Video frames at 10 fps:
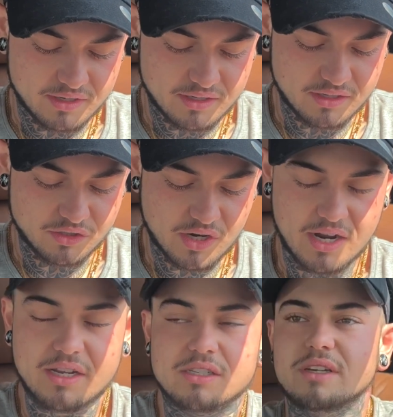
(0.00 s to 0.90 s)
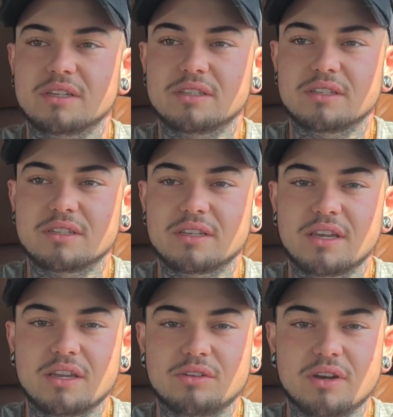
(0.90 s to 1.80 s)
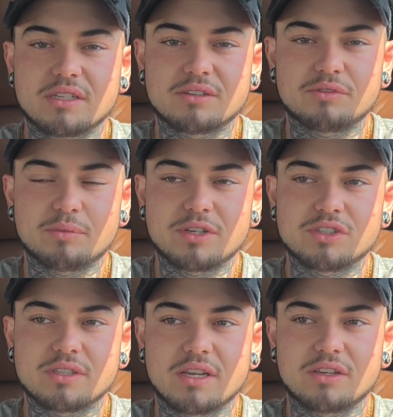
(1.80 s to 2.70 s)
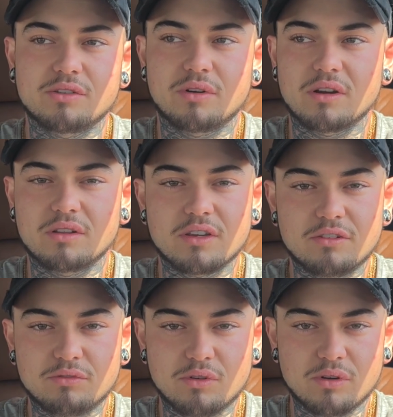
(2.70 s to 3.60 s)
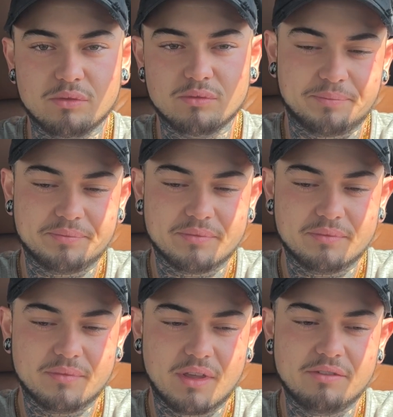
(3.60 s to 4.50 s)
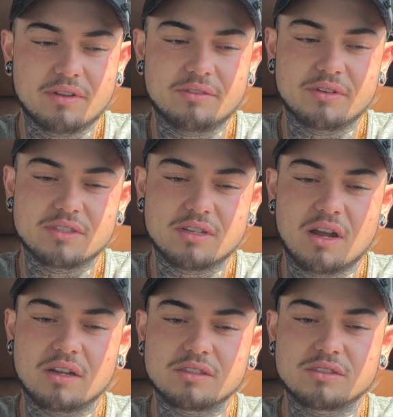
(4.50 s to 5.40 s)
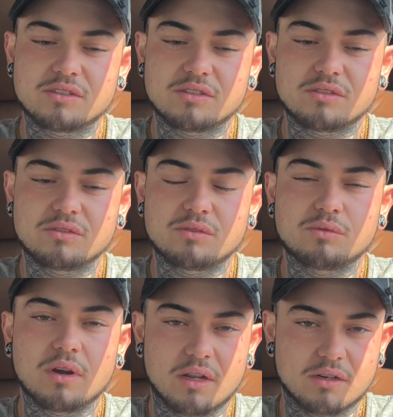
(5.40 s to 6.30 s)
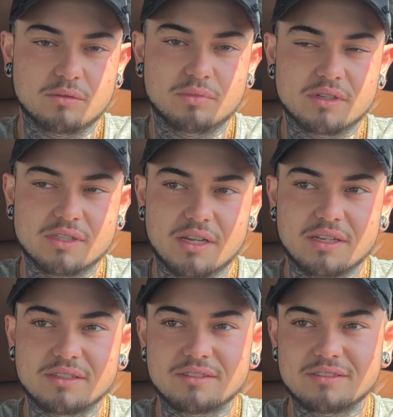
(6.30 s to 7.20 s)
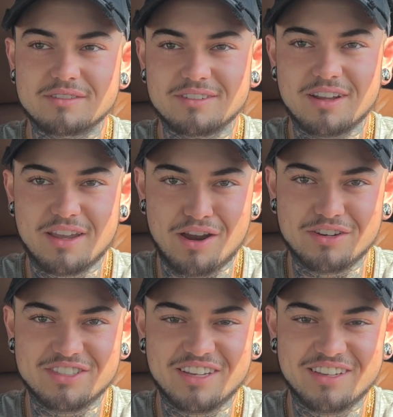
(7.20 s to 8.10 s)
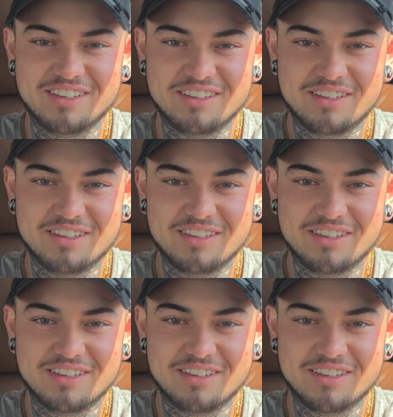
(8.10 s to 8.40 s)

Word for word: to try and, and get you guys information that you are looking for, even if it's not 100% a guarantee,